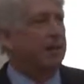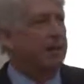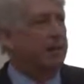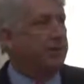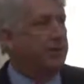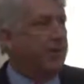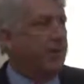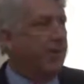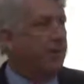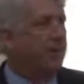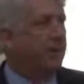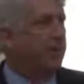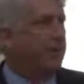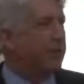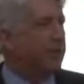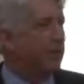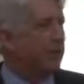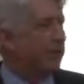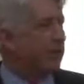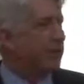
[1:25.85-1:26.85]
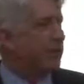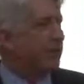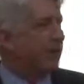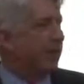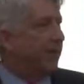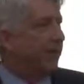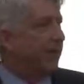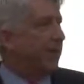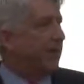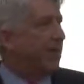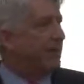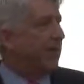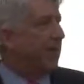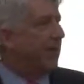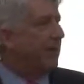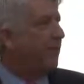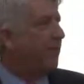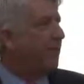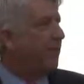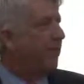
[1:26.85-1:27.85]
job of Attorney General is
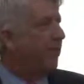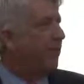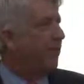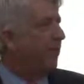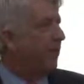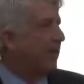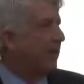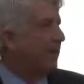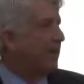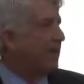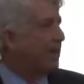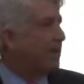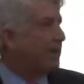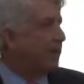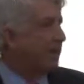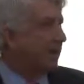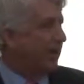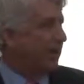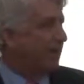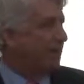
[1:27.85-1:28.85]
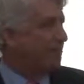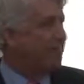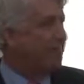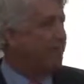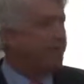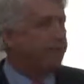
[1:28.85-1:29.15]
often not well understood,